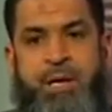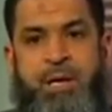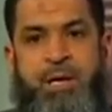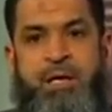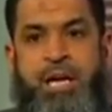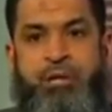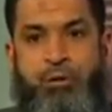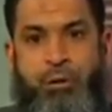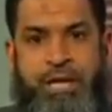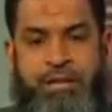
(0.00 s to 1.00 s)
They
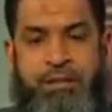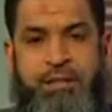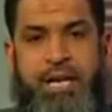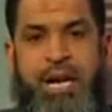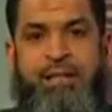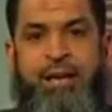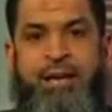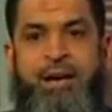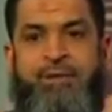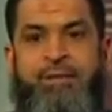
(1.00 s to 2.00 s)
tore it and they
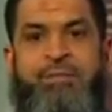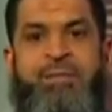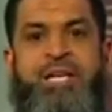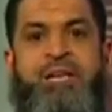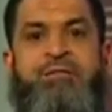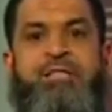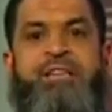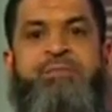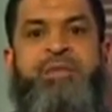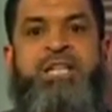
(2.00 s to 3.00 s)
covered themselves
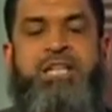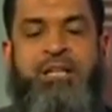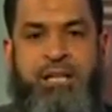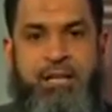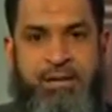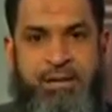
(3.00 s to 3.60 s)
immediately.